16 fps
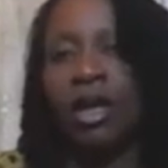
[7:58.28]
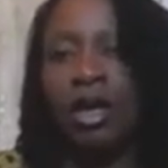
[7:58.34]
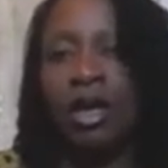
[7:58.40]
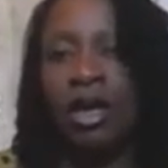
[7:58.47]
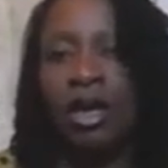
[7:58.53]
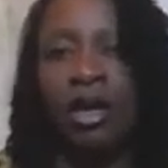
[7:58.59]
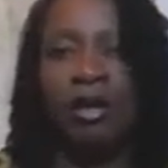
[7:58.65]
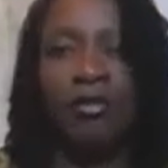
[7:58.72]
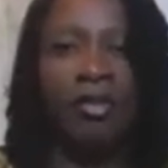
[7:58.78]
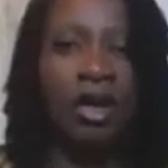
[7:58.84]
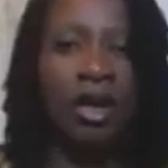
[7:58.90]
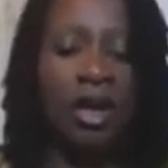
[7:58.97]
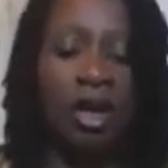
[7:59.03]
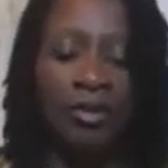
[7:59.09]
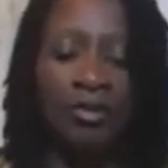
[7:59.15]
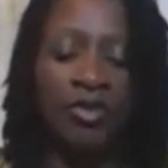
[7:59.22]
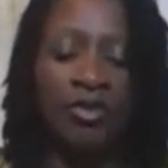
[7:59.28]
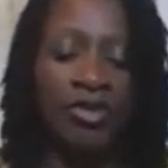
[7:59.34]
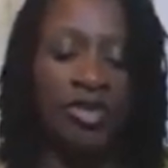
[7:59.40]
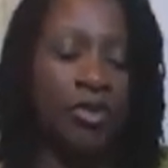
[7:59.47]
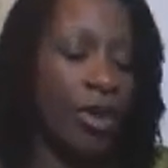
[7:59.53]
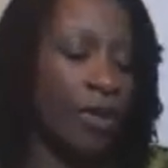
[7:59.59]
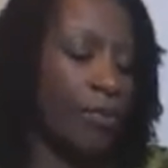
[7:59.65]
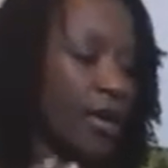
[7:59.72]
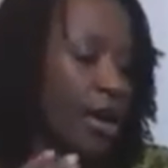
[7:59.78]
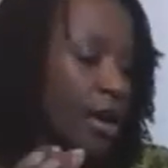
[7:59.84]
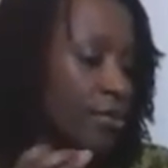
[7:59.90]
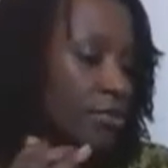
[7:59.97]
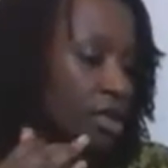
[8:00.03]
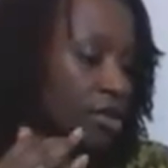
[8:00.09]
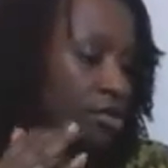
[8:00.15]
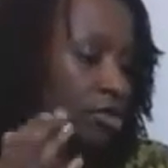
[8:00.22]
I'm moving the
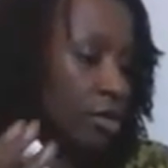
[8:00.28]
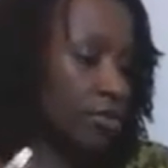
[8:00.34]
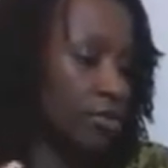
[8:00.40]
webcam, that's why